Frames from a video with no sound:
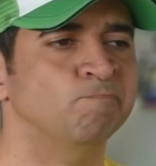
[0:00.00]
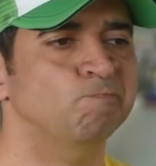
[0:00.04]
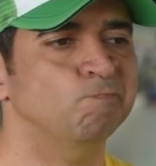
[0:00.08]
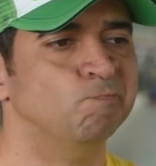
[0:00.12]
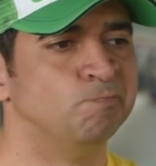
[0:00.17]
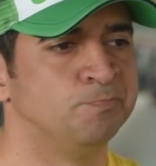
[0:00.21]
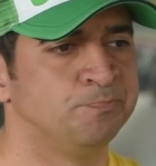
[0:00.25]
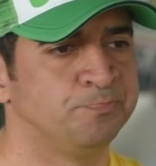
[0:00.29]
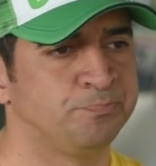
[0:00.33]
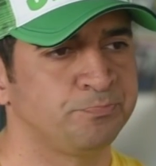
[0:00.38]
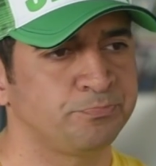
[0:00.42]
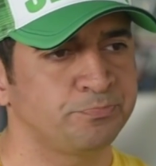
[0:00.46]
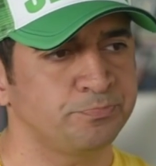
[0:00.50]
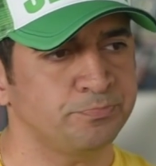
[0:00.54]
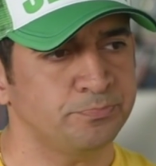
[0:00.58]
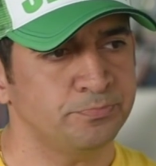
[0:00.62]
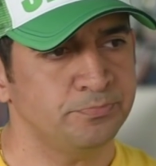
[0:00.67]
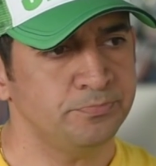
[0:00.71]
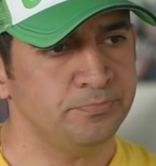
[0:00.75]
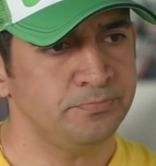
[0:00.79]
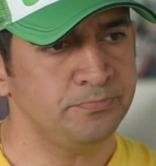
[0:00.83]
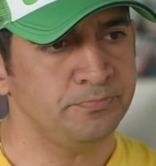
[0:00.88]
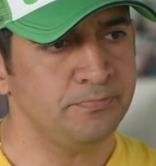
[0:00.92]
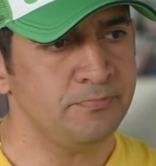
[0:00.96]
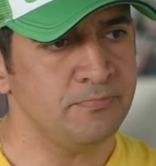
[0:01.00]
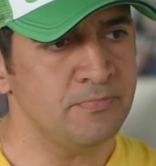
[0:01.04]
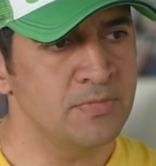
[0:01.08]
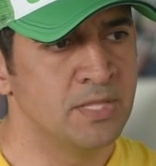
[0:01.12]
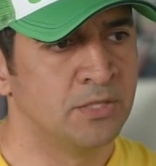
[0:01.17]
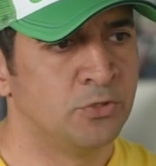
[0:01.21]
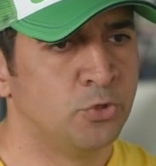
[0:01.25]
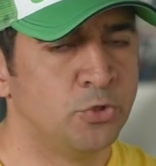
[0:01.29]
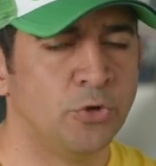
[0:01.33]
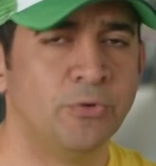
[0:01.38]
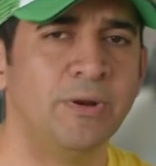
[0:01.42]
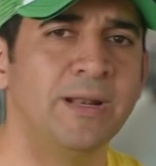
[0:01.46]

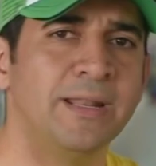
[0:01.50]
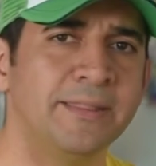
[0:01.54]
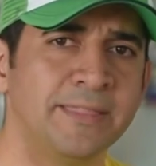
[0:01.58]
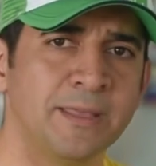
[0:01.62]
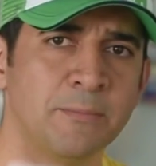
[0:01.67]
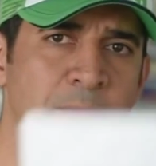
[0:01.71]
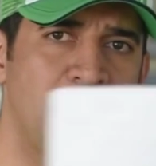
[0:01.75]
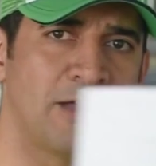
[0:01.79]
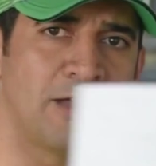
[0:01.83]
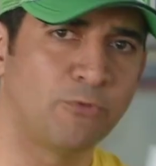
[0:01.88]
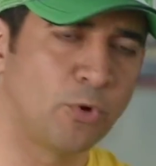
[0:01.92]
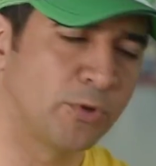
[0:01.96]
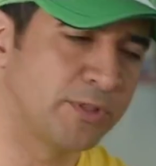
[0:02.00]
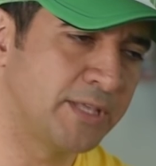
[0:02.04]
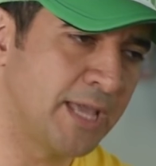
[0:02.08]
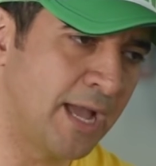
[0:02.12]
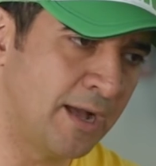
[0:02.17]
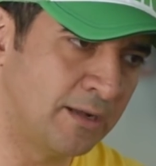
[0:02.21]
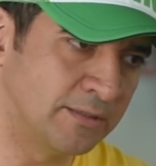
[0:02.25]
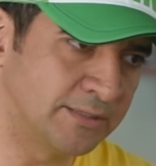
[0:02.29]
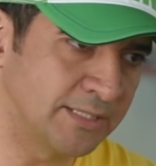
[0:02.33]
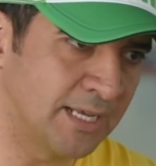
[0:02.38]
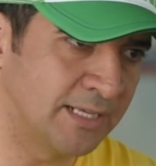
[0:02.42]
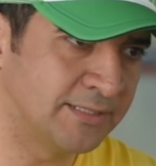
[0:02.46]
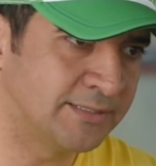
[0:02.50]
Do you really think my vote counts?